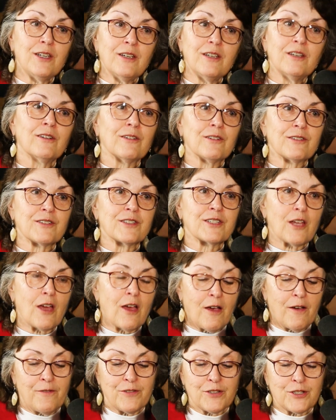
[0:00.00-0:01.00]
years
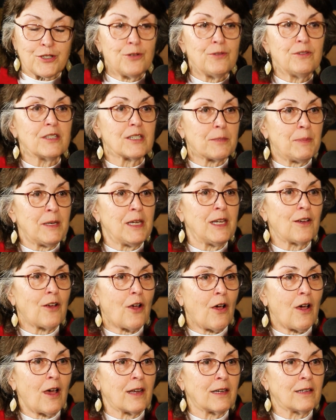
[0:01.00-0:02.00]
of students
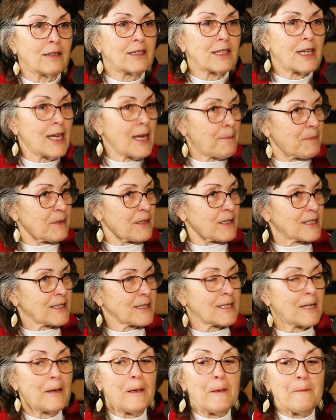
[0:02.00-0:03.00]
being on
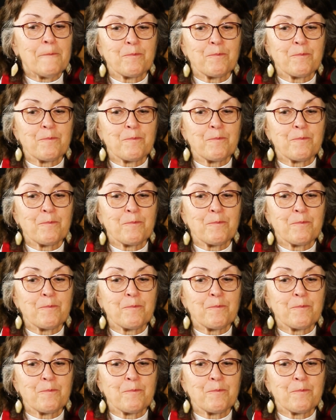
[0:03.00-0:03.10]
campus.